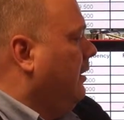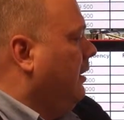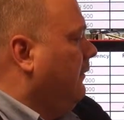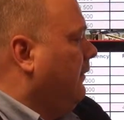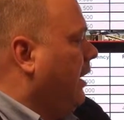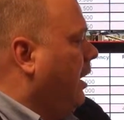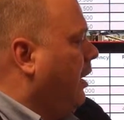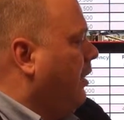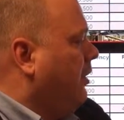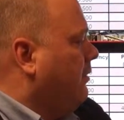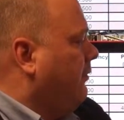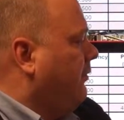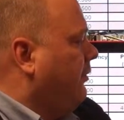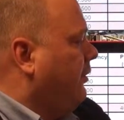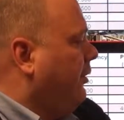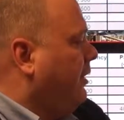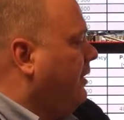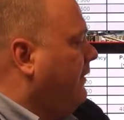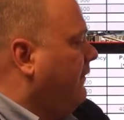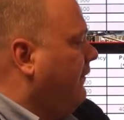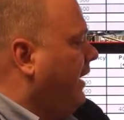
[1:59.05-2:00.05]

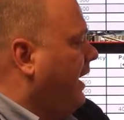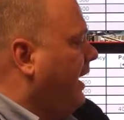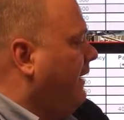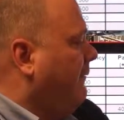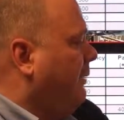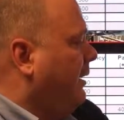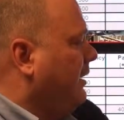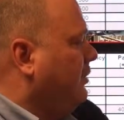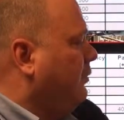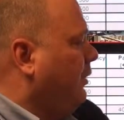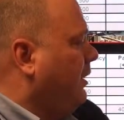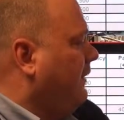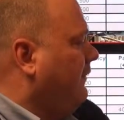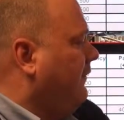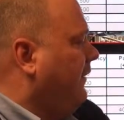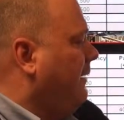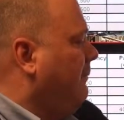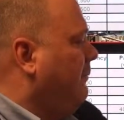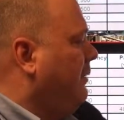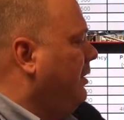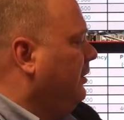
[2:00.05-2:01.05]
135 by
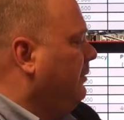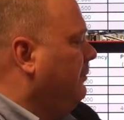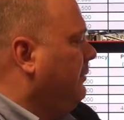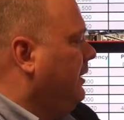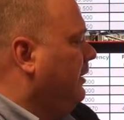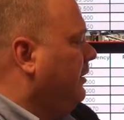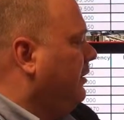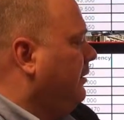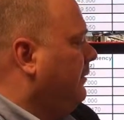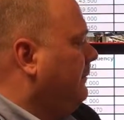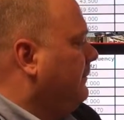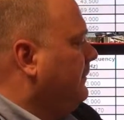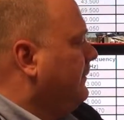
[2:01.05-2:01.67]
25 millimeter,